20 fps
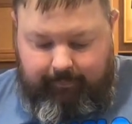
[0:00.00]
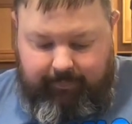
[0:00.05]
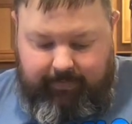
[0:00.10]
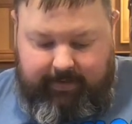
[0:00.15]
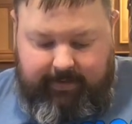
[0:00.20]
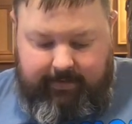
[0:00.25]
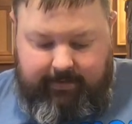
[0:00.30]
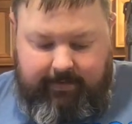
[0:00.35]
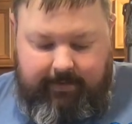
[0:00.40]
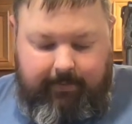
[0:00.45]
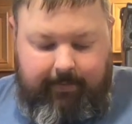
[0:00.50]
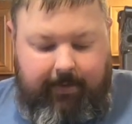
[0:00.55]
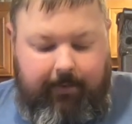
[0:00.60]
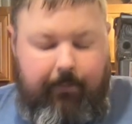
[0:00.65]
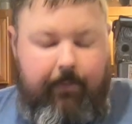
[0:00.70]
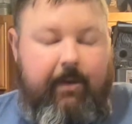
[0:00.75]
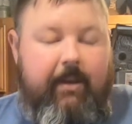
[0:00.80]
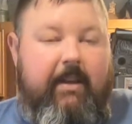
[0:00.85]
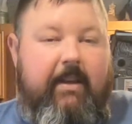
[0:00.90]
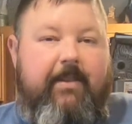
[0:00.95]
Tends to be
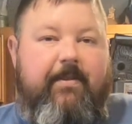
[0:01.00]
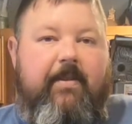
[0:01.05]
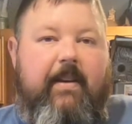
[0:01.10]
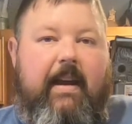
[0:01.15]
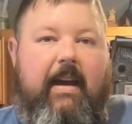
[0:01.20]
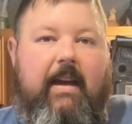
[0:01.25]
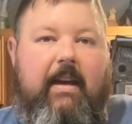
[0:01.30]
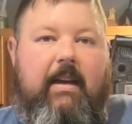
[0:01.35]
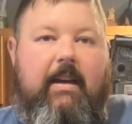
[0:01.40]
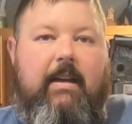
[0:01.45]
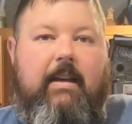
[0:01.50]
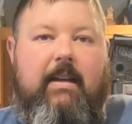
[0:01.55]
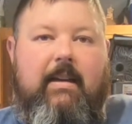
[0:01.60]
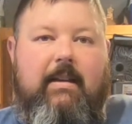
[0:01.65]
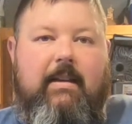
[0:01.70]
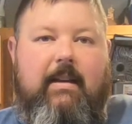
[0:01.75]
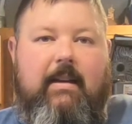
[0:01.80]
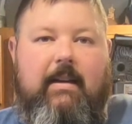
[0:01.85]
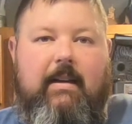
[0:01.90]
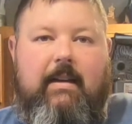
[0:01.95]
really fatty,
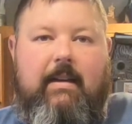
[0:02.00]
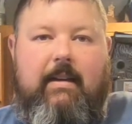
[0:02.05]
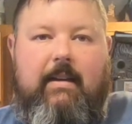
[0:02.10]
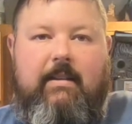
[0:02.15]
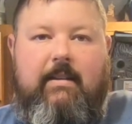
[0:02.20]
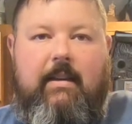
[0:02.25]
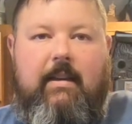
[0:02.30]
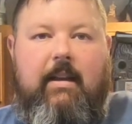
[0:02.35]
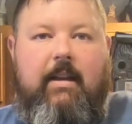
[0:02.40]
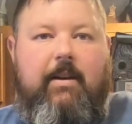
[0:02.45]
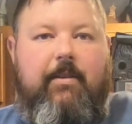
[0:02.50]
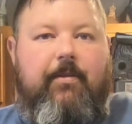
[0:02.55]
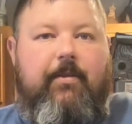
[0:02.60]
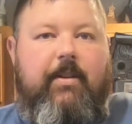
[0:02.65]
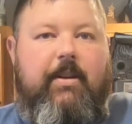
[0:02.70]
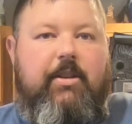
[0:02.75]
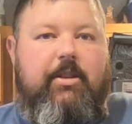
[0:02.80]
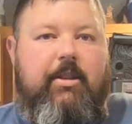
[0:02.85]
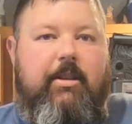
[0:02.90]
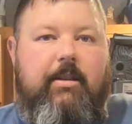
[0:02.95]
has a lot of
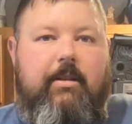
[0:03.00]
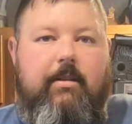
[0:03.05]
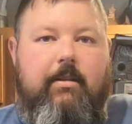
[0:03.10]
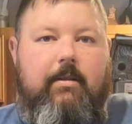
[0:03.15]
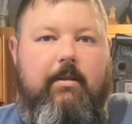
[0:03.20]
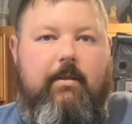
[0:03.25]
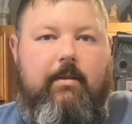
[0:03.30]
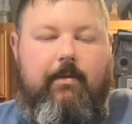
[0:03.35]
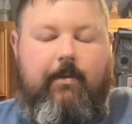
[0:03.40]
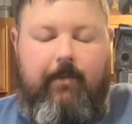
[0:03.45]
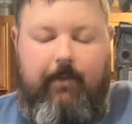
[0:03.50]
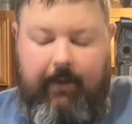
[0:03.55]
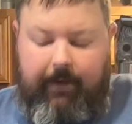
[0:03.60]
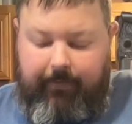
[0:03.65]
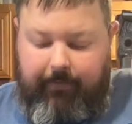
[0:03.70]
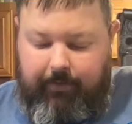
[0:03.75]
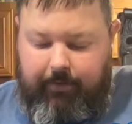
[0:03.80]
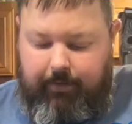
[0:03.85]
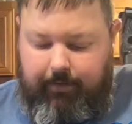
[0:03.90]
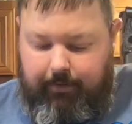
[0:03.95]
fishy
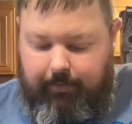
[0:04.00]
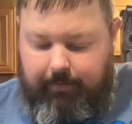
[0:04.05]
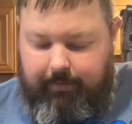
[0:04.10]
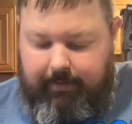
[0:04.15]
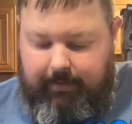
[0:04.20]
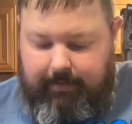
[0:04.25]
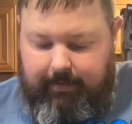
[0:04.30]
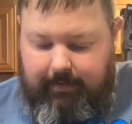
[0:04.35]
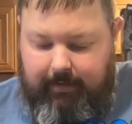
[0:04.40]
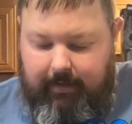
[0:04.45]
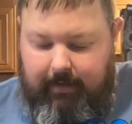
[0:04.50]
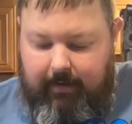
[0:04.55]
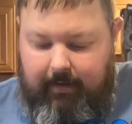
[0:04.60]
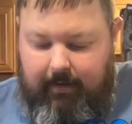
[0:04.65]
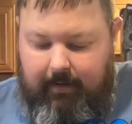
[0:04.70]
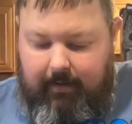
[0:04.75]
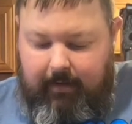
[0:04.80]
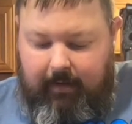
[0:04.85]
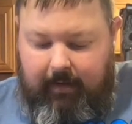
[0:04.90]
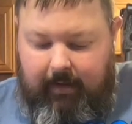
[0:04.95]
flavor to it,
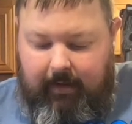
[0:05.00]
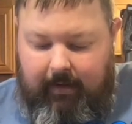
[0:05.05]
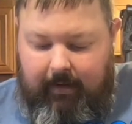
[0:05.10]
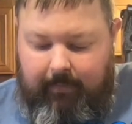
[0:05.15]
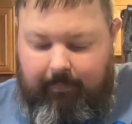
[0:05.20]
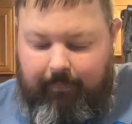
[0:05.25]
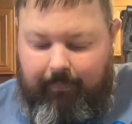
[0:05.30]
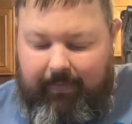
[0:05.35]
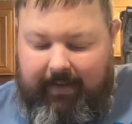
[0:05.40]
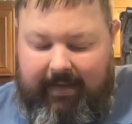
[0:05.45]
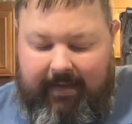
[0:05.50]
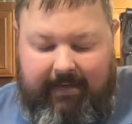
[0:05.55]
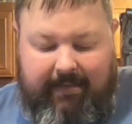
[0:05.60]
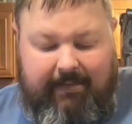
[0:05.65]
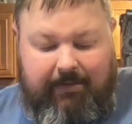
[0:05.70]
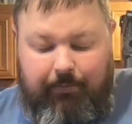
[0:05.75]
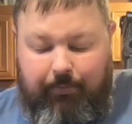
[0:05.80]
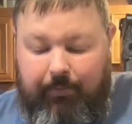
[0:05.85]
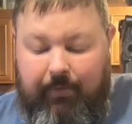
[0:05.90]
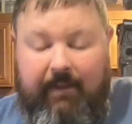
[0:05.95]
and
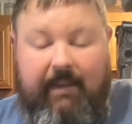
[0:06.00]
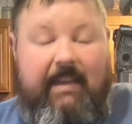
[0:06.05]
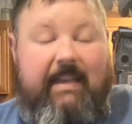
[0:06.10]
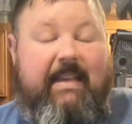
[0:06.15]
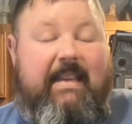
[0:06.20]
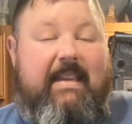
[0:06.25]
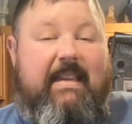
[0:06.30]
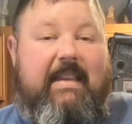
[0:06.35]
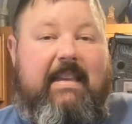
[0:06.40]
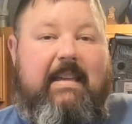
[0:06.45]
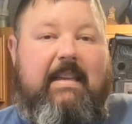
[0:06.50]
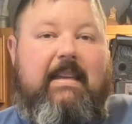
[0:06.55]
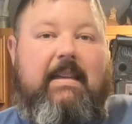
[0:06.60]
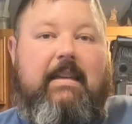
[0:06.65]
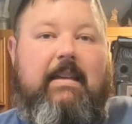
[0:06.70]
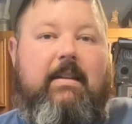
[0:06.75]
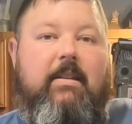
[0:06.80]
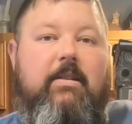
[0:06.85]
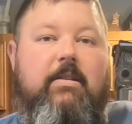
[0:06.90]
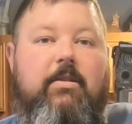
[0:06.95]
it's really
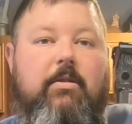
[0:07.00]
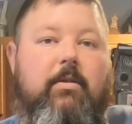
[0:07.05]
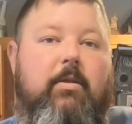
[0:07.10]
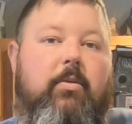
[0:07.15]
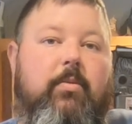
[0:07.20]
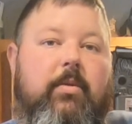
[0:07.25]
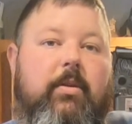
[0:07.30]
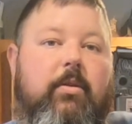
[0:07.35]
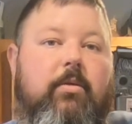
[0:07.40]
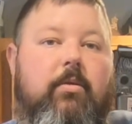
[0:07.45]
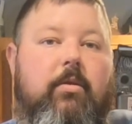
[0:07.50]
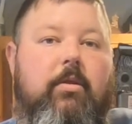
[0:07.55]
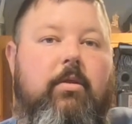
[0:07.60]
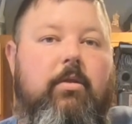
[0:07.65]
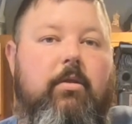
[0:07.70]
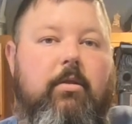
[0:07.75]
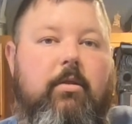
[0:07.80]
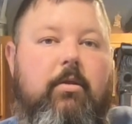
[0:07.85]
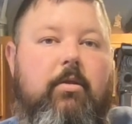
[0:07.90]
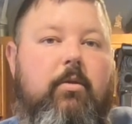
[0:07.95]
thin, so it will
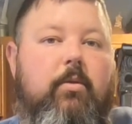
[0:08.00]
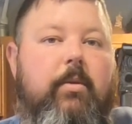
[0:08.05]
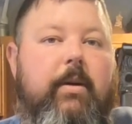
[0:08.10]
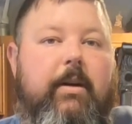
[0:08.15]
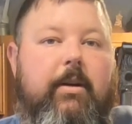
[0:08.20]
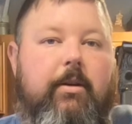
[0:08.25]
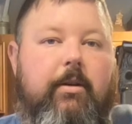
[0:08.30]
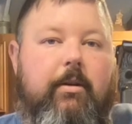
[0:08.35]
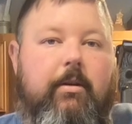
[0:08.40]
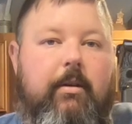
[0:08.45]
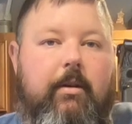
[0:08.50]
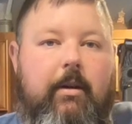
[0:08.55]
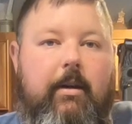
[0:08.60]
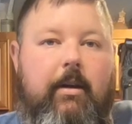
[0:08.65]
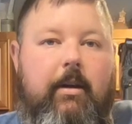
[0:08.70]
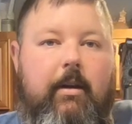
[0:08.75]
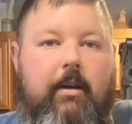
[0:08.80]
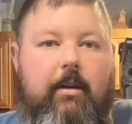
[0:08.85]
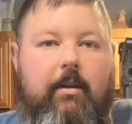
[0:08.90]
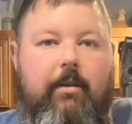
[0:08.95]
cook quicker
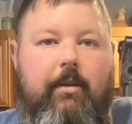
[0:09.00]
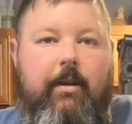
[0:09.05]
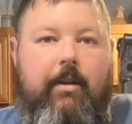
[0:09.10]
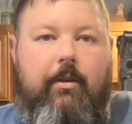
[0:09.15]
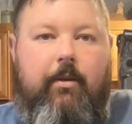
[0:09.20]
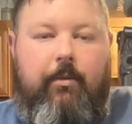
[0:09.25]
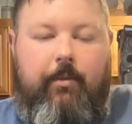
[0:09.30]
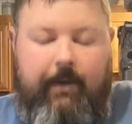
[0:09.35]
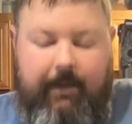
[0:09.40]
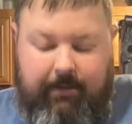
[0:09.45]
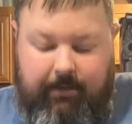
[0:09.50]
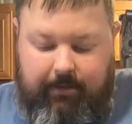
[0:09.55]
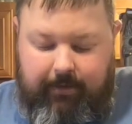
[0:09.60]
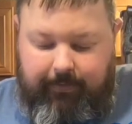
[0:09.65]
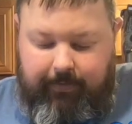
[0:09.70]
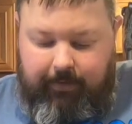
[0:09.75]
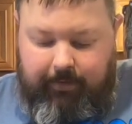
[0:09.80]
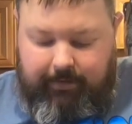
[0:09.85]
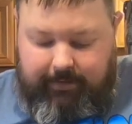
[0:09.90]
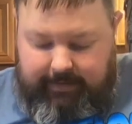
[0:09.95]
than the rest
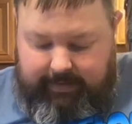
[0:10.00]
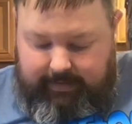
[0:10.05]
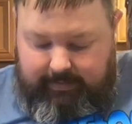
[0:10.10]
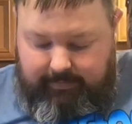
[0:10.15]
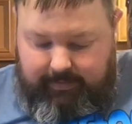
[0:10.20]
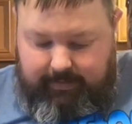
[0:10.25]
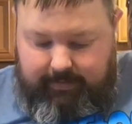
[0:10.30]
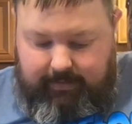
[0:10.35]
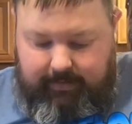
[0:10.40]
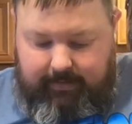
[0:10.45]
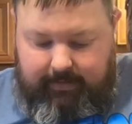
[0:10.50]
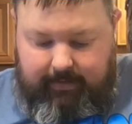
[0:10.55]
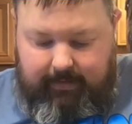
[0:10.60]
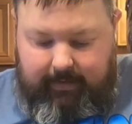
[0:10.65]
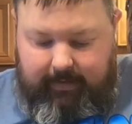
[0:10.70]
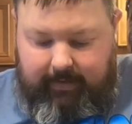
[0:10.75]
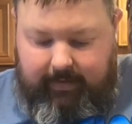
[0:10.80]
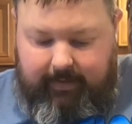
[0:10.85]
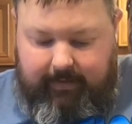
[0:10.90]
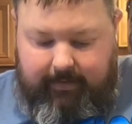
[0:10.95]
of your salmon,
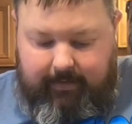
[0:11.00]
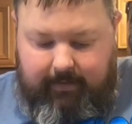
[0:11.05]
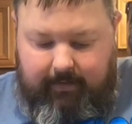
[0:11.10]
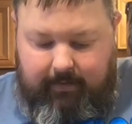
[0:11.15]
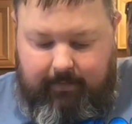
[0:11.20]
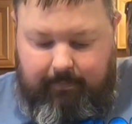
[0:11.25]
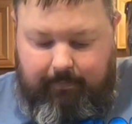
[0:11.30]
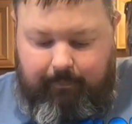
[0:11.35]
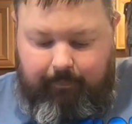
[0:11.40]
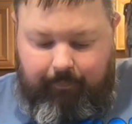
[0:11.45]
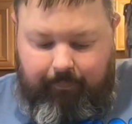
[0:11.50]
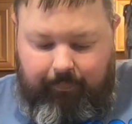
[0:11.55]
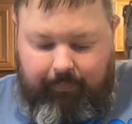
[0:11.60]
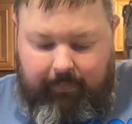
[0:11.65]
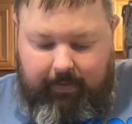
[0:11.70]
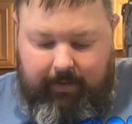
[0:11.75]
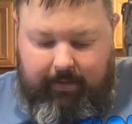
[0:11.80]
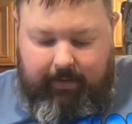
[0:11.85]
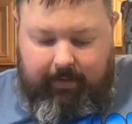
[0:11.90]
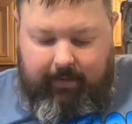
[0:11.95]
and
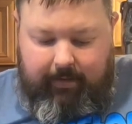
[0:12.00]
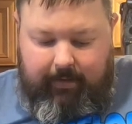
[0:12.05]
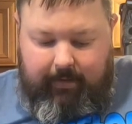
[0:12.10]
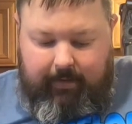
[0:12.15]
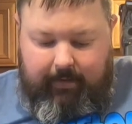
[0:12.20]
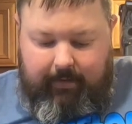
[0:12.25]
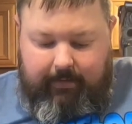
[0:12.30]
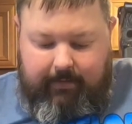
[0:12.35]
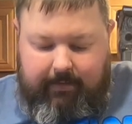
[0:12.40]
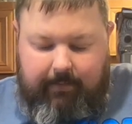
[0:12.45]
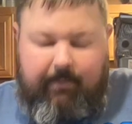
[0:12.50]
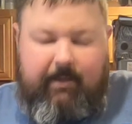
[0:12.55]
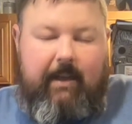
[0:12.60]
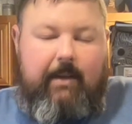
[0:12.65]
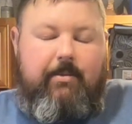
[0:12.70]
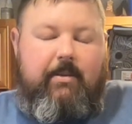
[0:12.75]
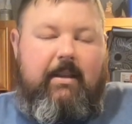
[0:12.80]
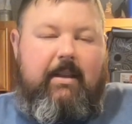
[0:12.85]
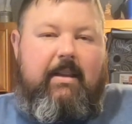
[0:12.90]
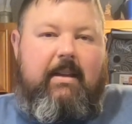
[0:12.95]

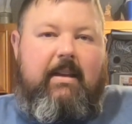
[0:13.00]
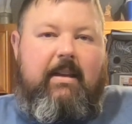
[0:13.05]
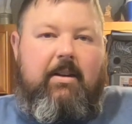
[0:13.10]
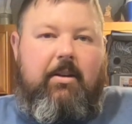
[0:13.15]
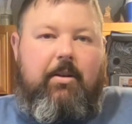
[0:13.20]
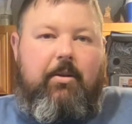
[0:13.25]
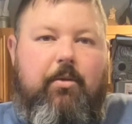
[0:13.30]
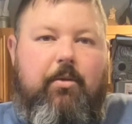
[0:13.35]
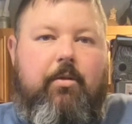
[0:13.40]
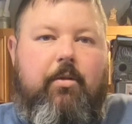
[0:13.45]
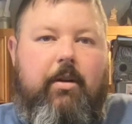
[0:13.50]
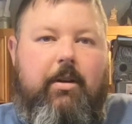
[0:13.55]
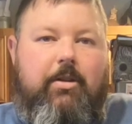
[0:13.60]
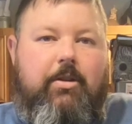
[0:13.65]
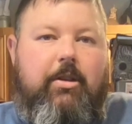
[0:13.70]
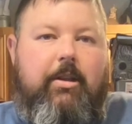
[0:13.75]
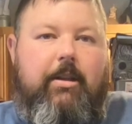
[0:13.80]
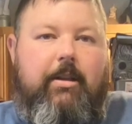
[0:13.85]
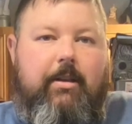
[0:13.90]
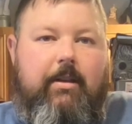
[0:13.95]
sometimes it can get a
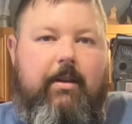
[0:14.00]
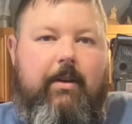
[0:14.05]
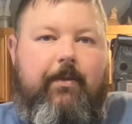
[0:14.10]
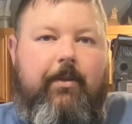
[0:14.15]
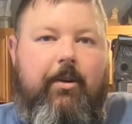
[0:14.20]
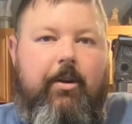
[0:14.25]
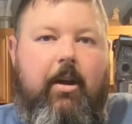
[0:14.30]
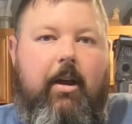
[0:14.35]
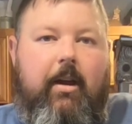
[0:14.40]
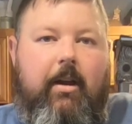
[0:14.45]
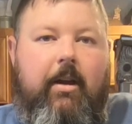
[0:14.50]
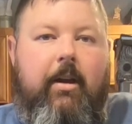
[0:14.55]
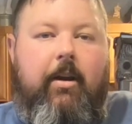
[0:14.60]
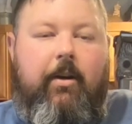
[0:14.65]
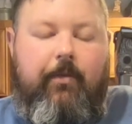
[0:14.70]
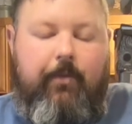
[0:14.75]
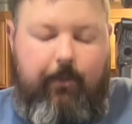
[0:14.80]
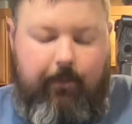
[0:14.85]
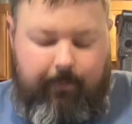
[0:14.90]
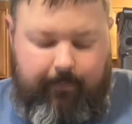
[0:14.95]
crunchy if you're not
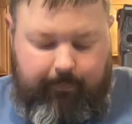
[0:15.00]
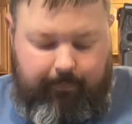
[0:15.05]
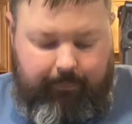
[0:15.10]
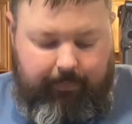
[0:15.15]
careful.